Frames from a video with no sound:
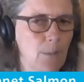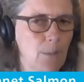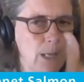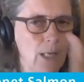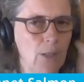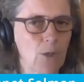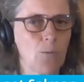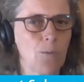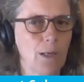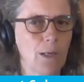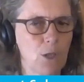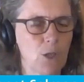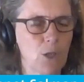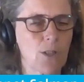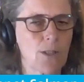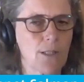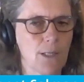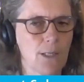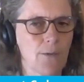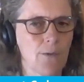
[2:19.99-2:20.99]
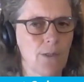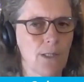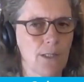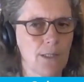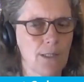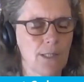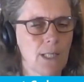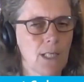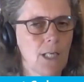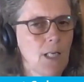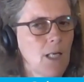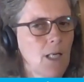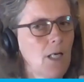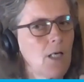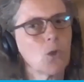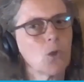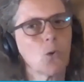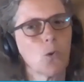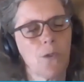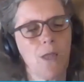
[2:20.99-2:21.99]
how do you manage the service,
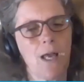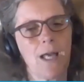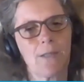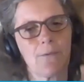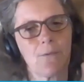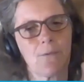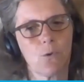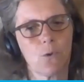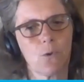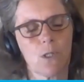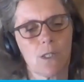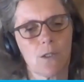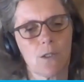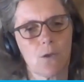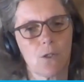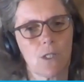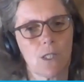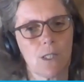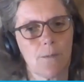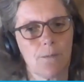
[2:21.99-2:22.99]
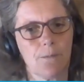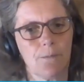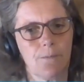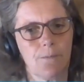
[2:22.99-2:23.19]
and all that, of course, has got to